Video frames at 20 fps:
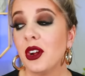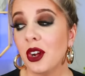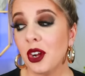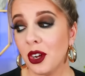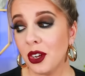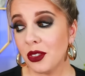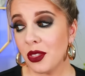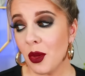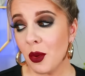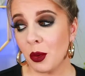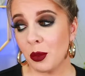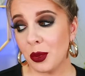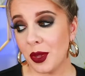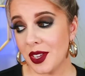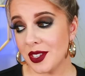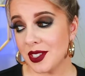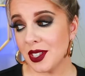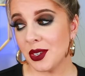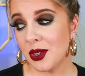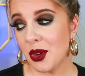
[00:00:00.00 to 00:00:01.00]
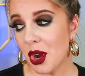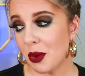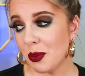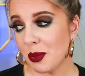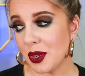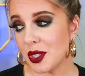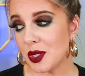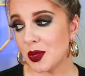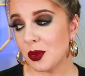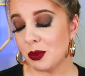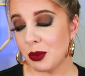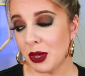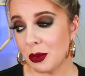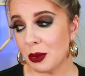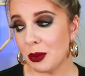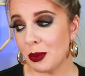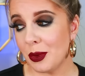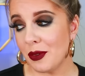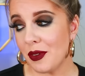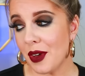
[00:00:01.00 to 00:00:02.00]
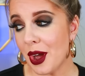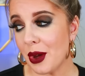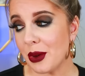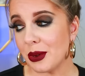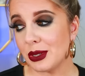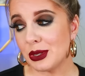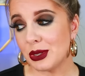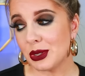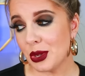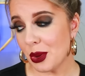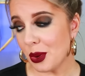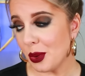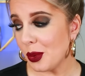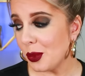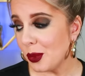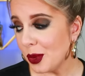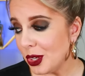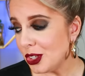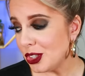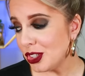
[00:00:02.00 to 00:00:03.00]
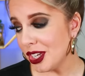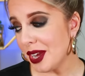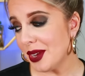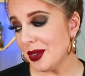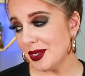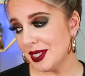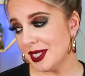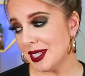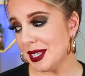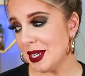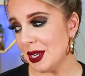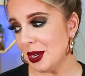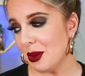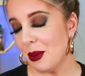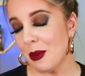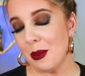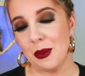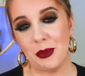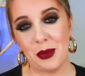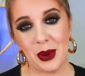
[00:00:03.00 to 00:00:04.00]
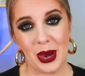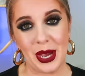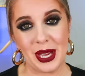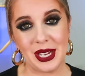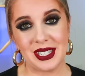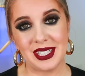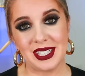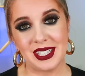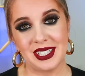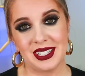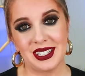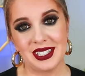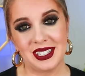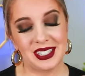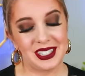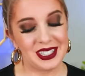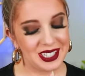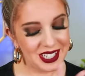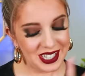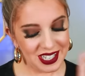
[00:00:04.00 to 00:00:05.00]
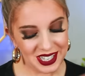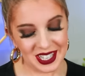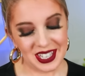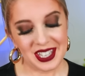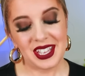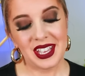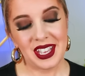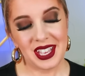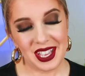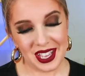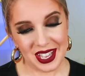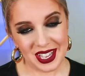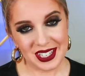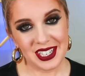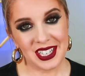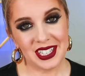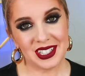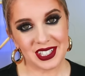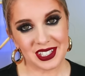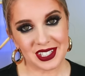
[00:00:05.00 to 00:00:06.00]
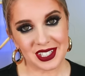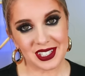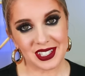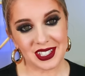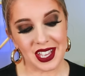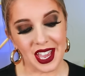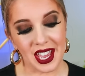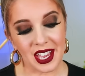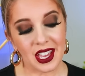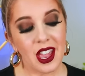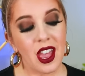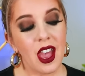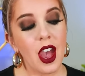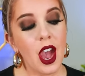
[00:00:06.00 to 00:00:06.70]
heard they're replacing carpets when people move out, so we shall see. But Needless to say,